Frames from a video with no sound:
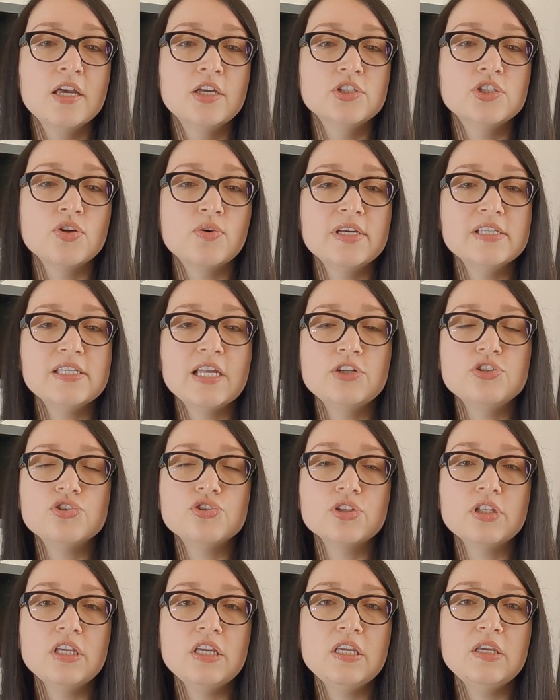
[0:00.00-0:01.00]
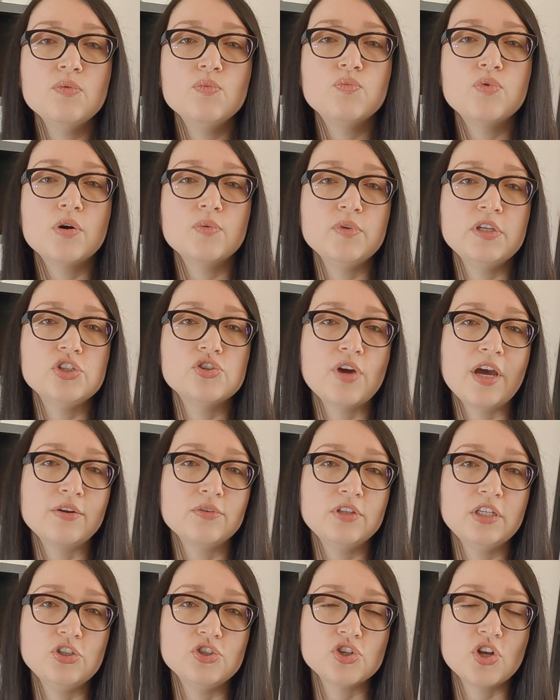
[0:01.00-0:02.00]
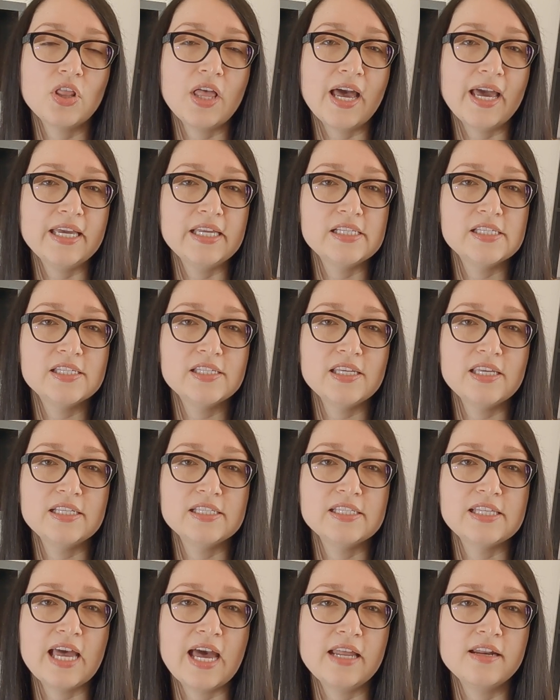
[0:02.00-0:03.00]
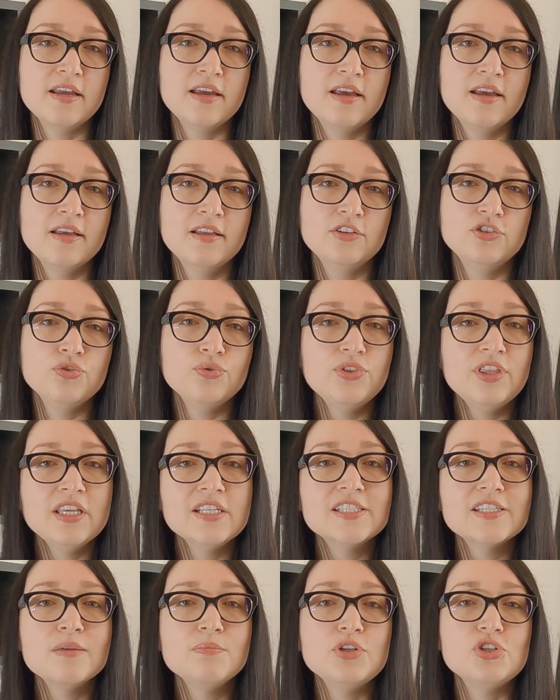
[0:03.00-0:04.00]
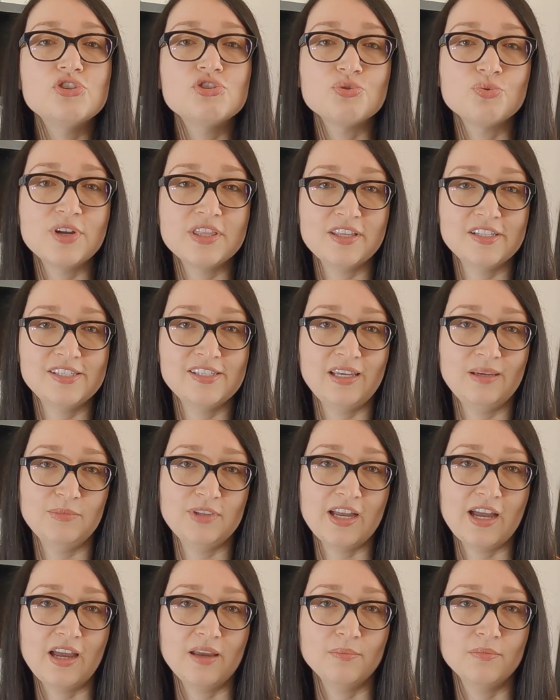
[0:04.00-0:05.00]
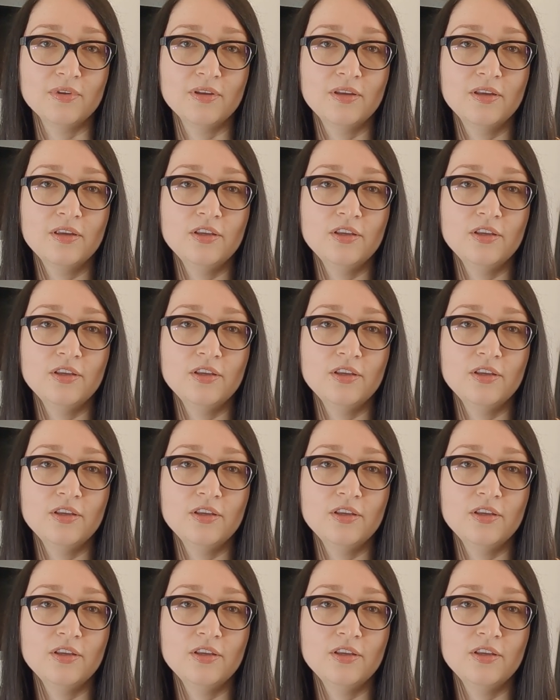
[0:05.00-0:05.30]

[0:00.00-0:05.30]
So essentially what we try to teach clients is that 2 things can be true at the same time.